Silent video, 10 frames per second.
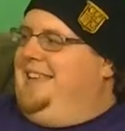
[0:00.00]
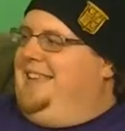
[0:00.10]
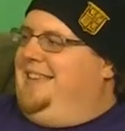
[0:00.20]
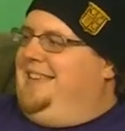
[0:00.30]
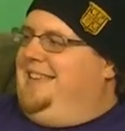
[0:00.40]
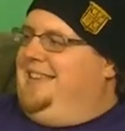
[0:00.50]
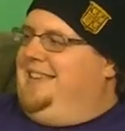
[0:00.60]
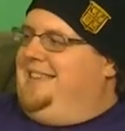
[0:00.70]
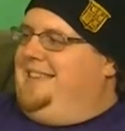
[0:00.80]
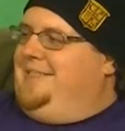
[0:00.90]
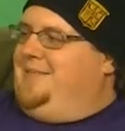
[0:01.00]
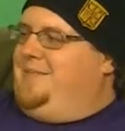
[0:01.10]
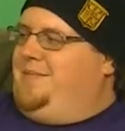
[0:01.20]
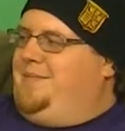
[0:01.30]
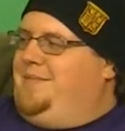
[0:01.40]

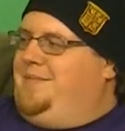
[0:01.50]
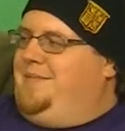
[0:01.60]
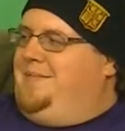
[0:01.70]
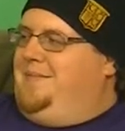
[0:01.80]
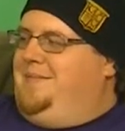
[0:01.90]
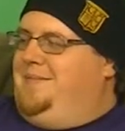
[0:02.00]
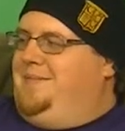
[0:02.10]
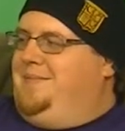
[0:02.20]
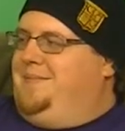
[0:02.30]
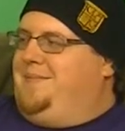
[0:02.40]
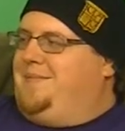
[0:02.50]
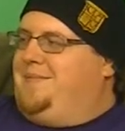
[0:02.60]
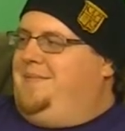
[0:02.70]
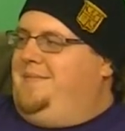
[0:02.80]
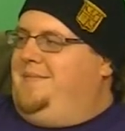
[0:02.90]

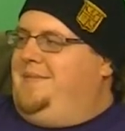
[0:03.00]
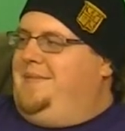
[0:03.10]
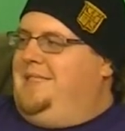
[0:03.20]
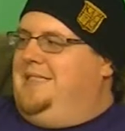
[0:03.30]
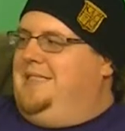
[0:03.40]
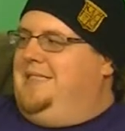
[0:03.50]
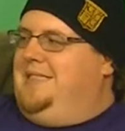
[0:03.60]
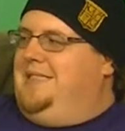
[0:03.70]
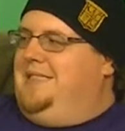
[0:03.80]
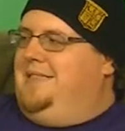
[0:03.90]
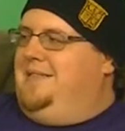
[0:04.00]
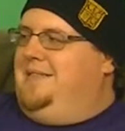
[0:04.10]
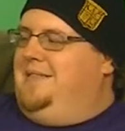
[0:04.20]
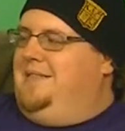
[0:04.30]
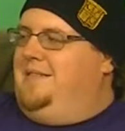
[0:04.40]

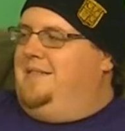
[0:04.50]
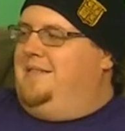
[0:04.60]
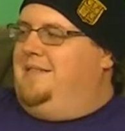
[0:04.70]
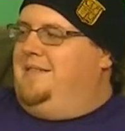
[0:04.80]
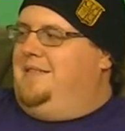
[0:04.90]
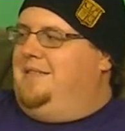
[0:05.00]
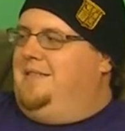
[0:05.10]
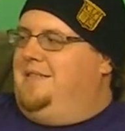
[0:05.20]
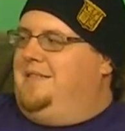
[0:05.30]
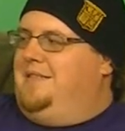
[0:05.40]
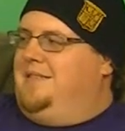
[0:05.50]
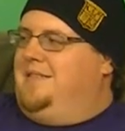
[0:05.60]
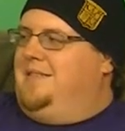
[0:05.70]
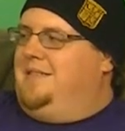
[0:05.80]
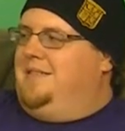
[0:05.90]

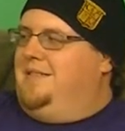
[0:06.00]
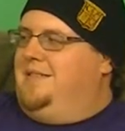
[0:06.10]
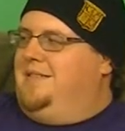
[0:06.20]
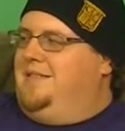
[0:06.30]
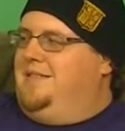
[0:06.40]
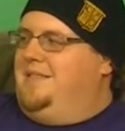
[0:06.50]
This person isn't speaking.